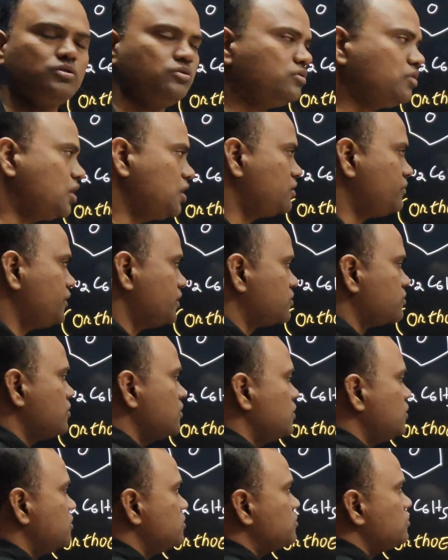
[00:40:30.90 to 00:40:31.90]
do not works.
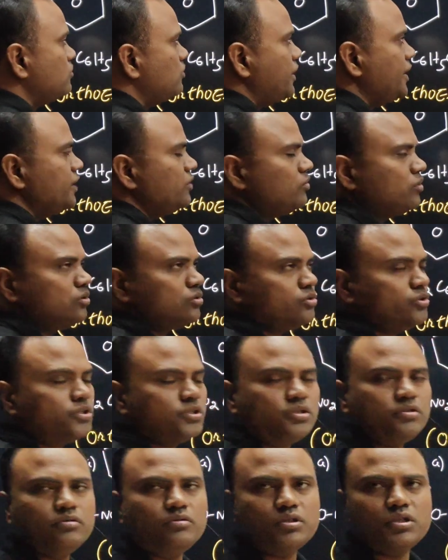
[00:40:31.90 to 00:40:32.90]
So NO2
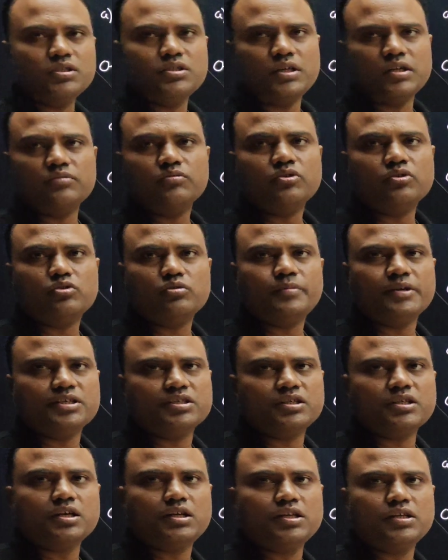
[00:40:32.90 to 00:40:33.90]
is, what is NO2?
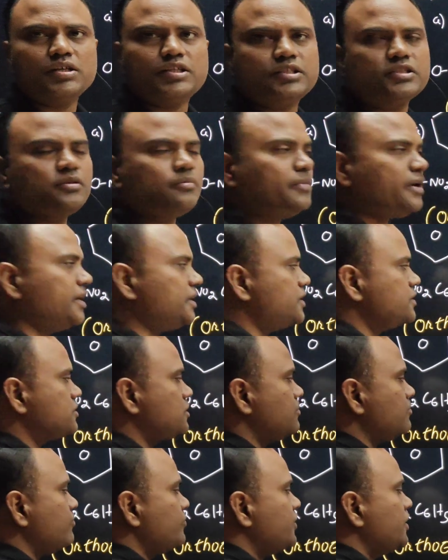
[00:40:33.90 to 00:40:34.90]
Basically it is a
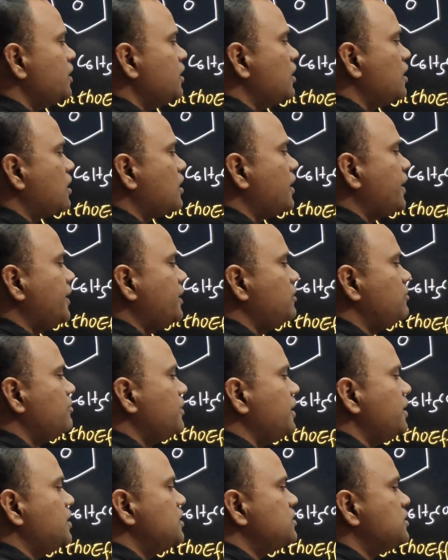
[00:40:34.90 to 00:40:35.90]
minus M. Write
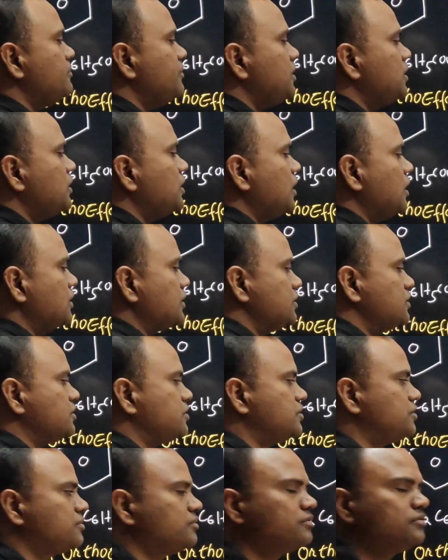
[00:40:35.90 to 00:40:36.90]
minus M and cut
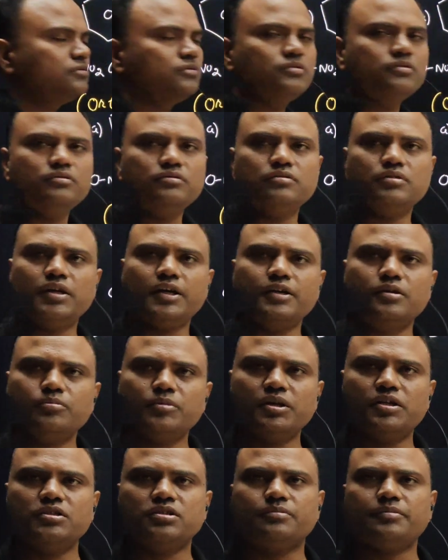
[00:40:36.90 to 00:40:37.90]
it. Write
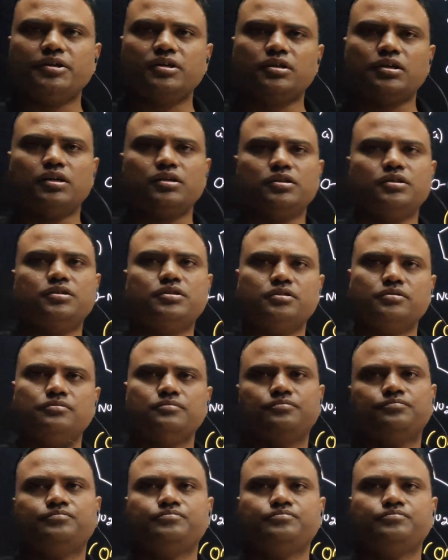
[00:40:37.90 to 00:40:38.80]
minus M and cut it.